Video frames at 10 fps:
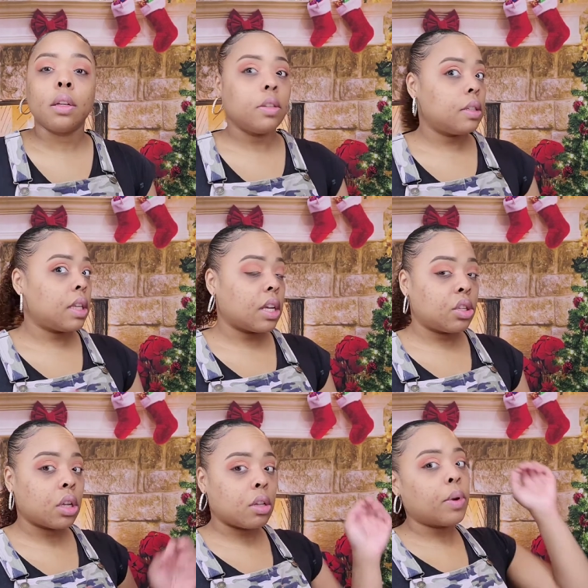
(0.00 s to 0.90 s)
You see, I
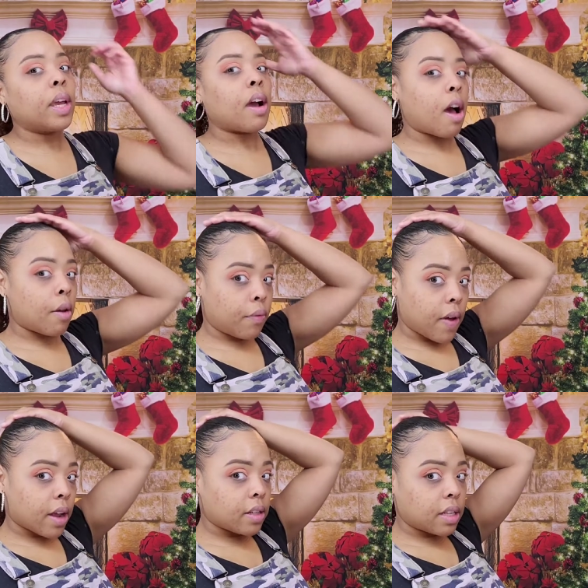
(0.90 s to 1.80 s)
took the wig off.
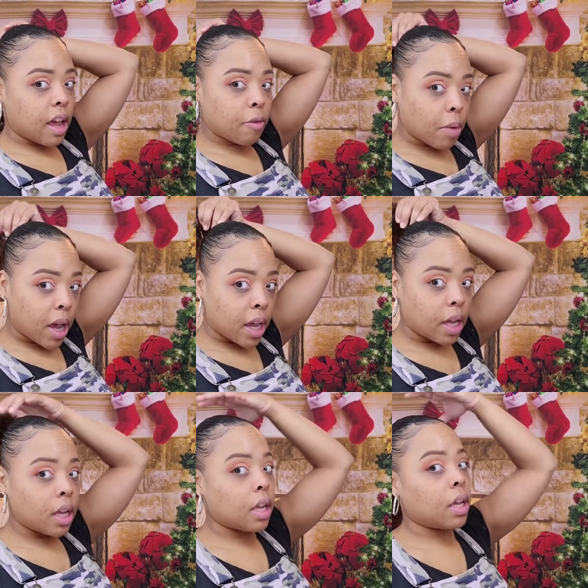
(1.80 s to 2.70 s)
I just have my
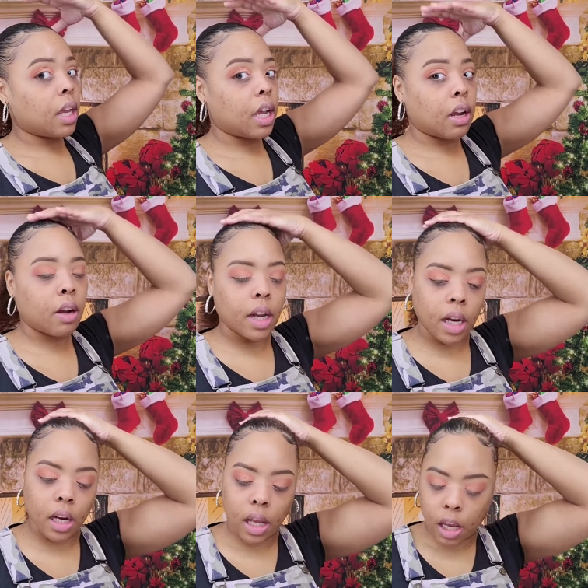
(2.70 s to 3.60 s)
hair
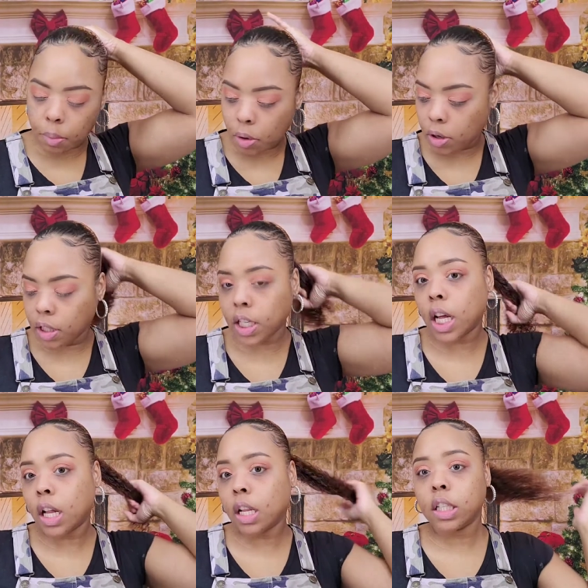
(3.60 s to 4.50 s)
in a
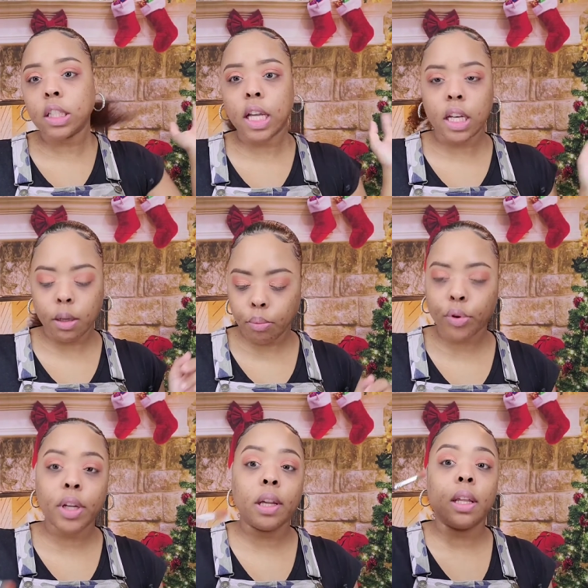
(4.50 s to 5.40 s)
ponytail, letting it
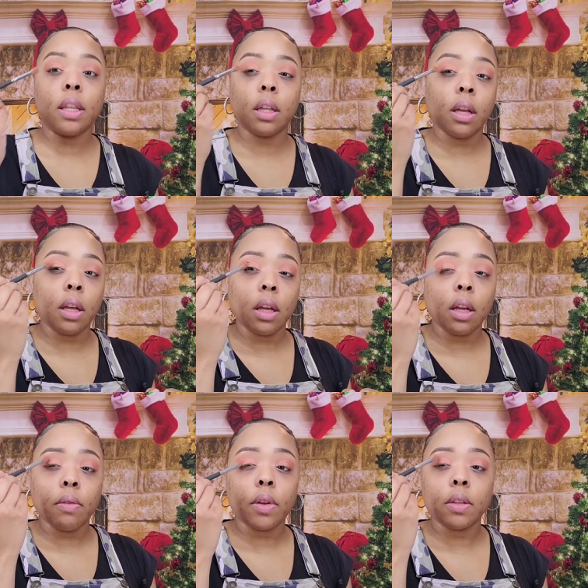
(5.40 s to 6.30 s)
breathe.
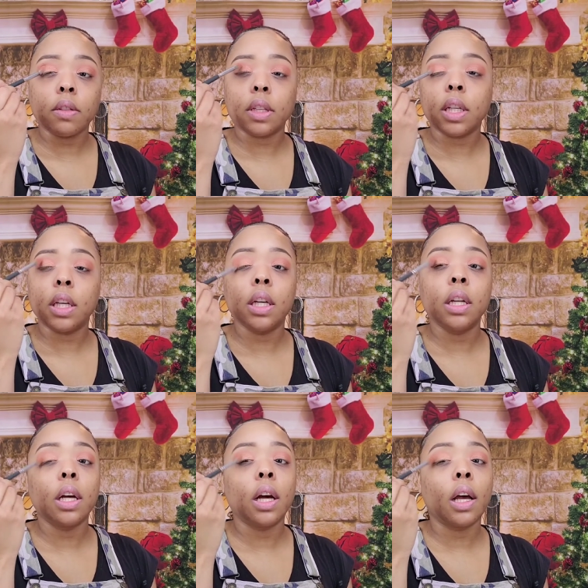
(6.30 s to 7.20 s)
Feels good.
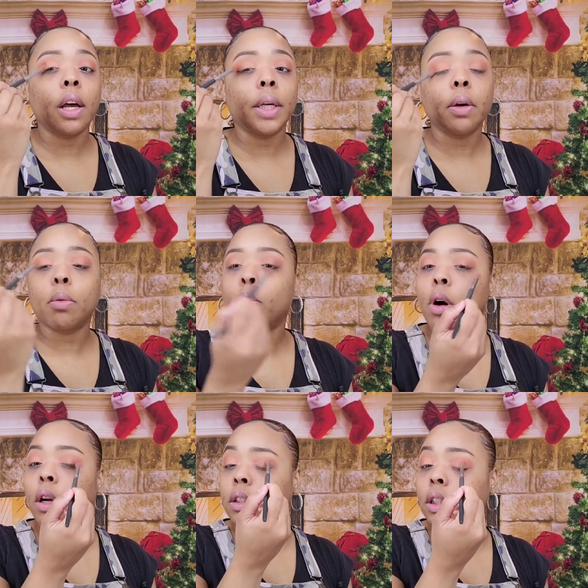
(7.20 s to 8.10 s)
I
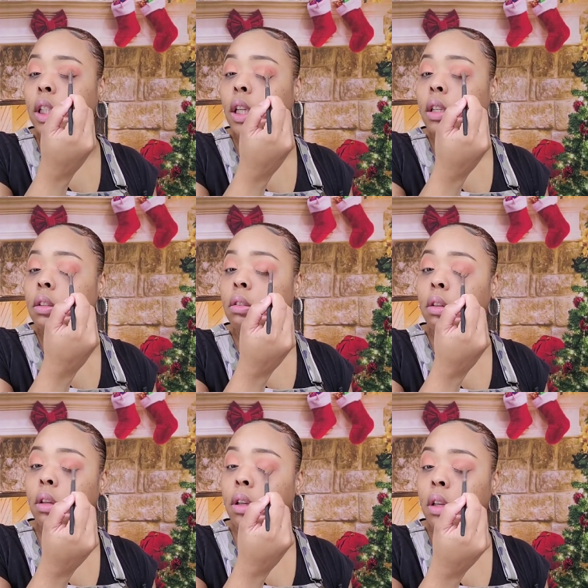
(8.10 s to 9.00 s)
washed it
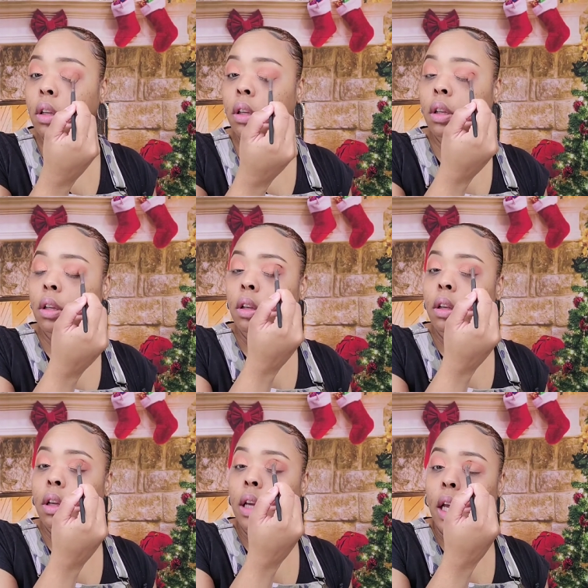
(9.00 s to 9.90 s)

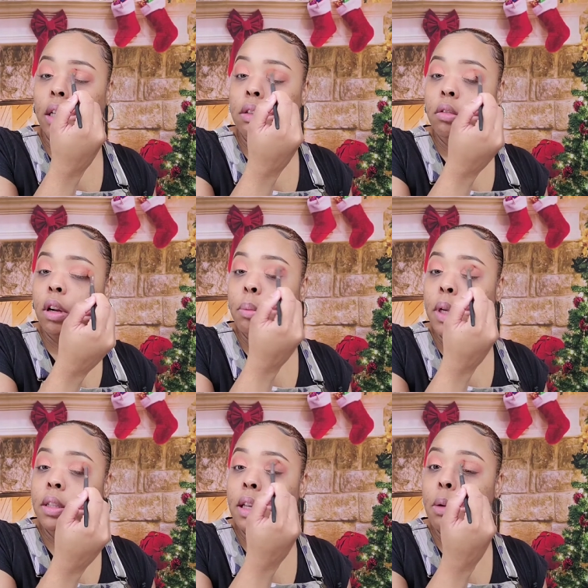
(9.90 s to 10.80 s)
and scrubbed my
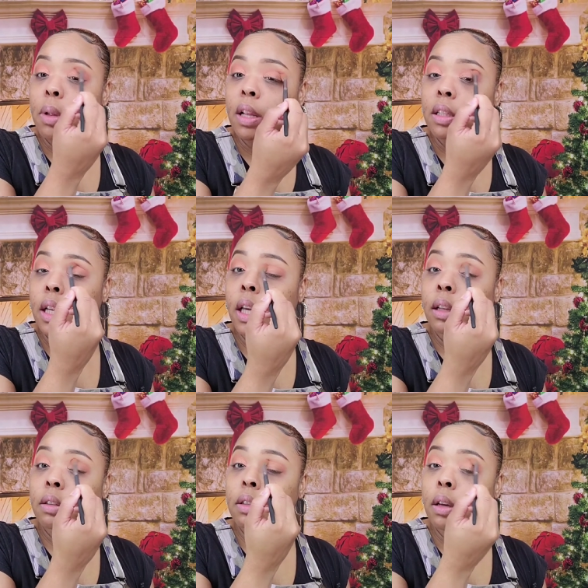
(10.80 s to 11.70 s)
scalp last
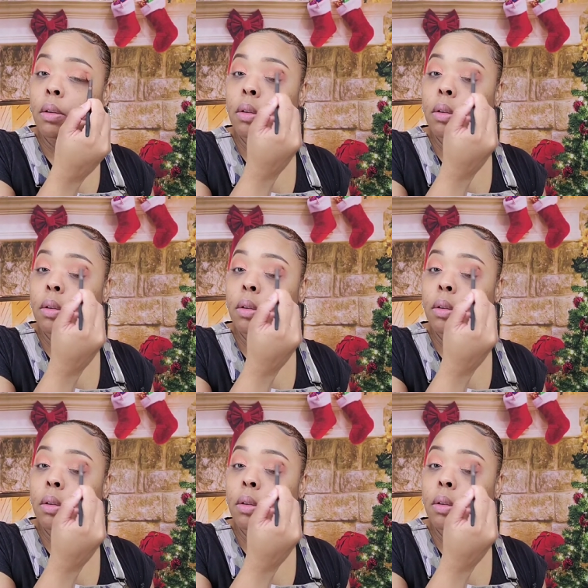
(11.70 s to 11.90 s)
night, so